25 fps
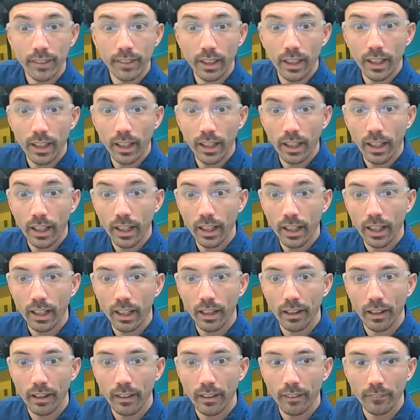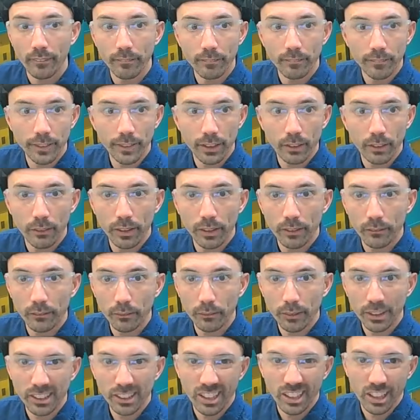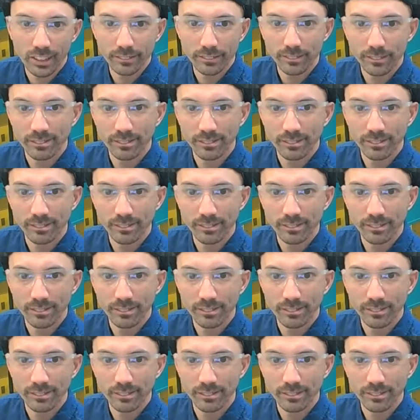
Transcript: You know what? We're not.